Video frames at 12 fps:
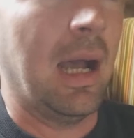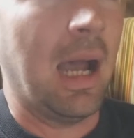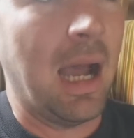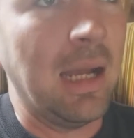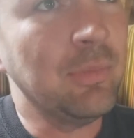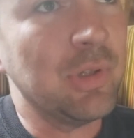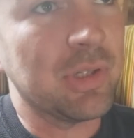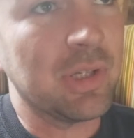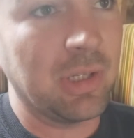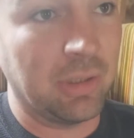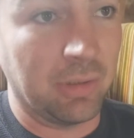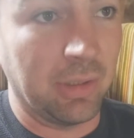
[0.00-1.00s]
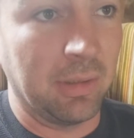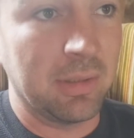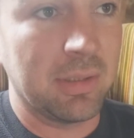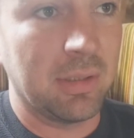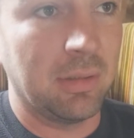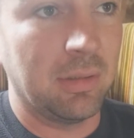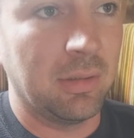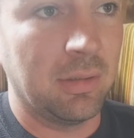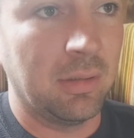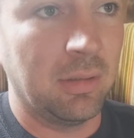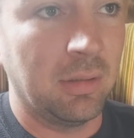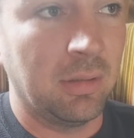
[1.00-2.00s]
I'm just curious.
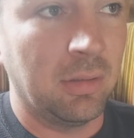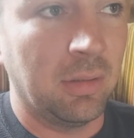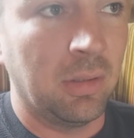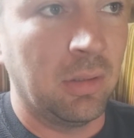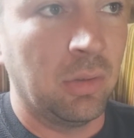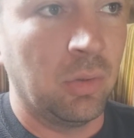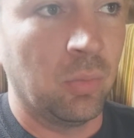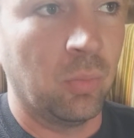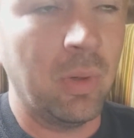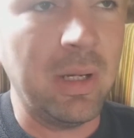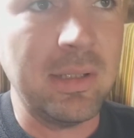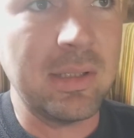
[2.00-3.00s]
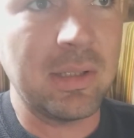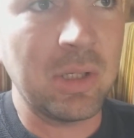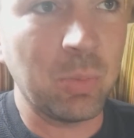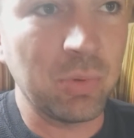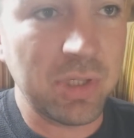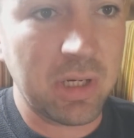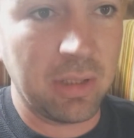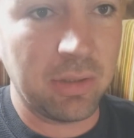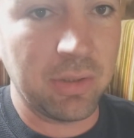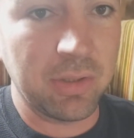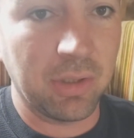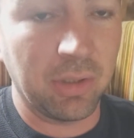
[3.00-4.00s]
When is the double
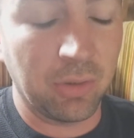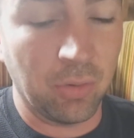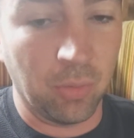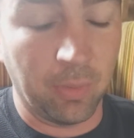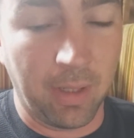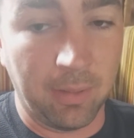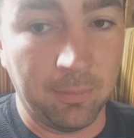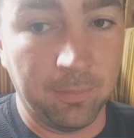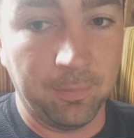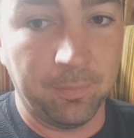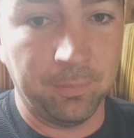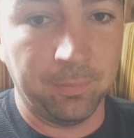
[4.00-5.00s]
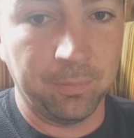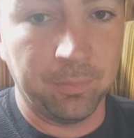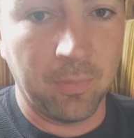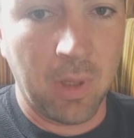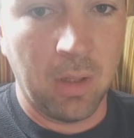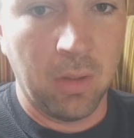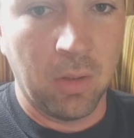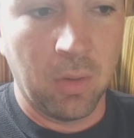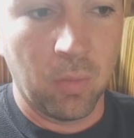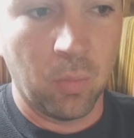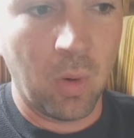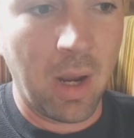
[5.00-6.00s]
standards going to go away?
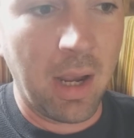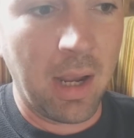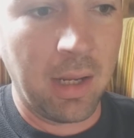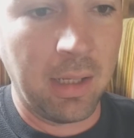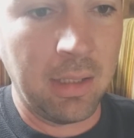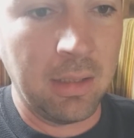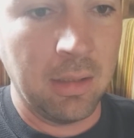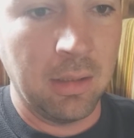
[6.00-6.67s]
Why?